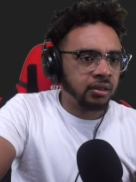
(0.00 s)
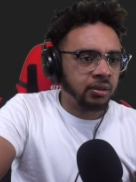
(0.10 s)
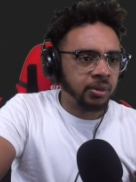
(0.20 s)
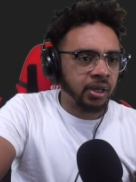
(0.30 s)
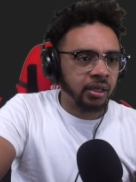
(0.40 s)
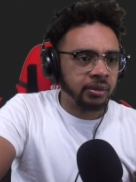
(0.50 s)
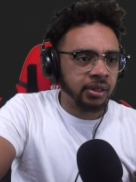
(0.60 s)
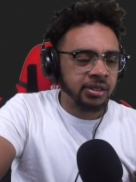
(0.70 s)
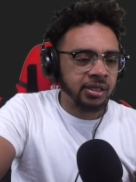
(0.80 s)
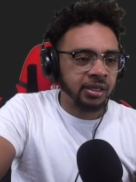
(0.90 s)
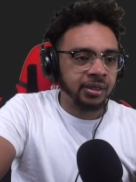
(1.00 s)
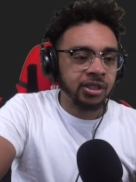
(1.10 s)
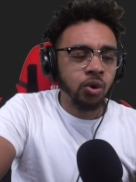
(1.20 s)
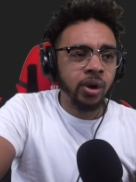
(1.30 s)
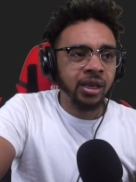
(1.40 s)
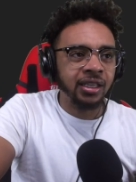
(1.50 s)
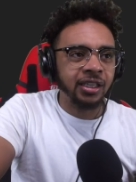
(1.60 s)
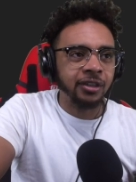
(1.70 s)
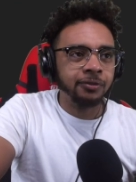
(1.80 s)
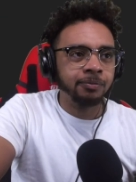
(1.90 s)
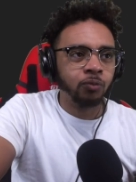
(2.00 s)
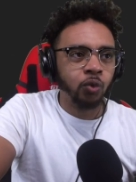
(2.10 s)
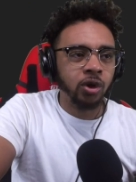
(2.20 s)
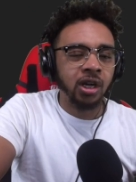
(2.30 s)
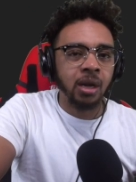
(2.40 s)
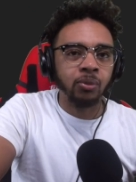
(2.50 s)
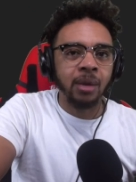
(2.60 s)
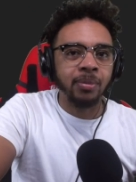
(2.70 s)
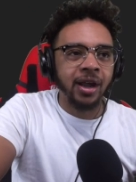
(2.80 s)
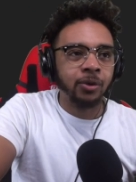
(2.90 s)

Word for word: Okay, let's see. Let's go ahead and leave. We're gonna come right back.